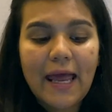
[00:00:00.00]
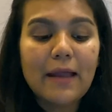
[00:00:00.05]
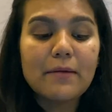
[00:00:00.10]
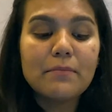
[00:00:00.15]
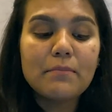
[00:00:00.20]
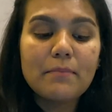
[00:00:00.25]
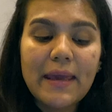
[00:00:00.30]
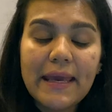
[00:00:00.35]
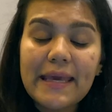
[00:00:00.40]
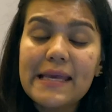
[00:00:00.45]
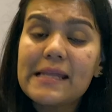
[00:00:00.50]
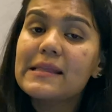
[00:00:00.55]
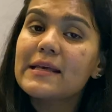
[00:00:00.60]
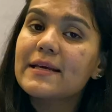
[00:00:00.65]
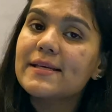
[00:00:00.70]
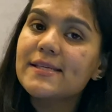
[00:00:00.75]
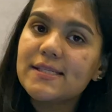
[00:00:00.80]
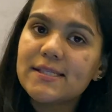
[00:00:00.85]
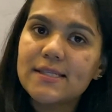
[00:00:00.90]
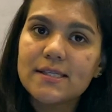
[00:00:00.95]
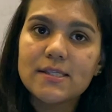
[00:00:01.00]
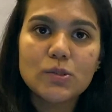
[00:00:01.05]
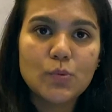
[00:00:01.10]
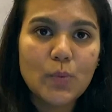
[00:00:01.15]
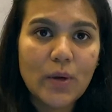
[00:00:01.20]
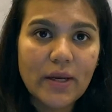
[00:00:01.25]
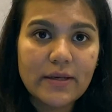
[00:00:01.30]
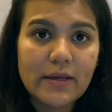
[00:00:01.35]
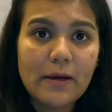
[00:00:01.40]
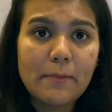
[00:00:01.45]
and making the instance
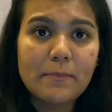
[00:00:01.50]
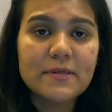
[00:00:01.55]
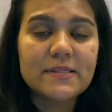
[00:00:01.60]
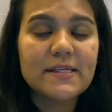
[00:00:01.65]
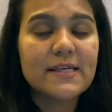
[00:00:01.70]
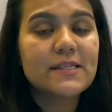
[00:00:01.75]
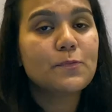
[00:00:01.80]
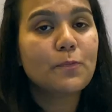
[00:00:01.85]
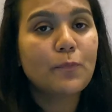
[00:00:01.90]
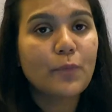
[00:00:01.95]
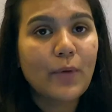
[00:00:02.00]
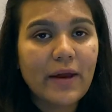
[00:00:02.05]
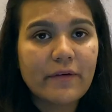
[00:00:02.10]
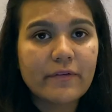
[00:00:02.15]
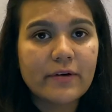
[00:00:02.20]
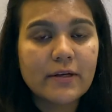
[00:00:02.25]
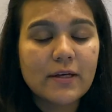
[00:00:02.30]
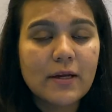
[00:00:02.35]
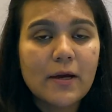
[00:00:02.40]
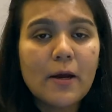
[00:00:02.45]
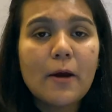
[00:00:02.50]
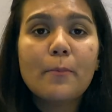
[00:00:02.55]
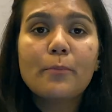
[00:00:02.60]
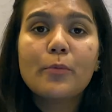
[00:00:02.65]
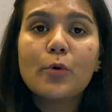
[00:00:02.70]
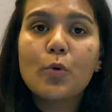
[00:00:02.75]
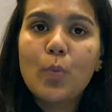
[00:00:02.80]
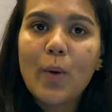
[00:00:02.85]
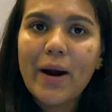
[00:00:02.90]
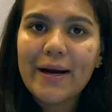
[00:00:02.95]
variables as private
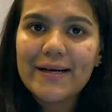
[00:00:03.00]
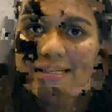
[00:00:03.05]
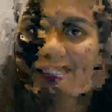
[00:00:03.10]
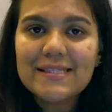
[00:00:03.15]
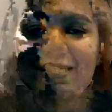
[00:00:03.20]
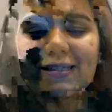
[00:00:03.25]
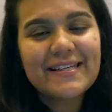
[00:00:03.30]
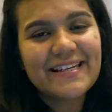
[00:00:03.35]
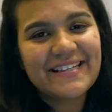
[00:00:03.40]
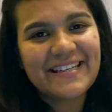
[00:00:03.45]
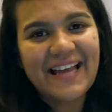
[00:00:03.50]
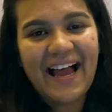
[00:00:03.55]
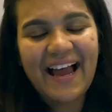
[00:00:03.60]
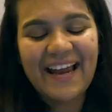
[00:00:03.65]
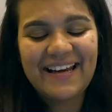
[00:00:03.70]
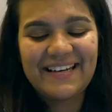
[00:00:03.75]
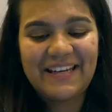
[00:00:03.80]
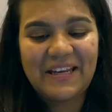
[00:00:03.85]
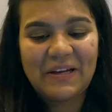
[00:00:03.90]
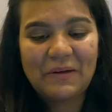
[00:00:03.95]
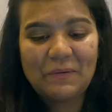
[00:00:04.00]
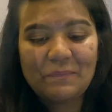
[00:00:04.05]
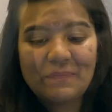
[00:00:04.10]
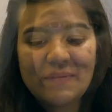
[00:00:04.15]
provides data hiding.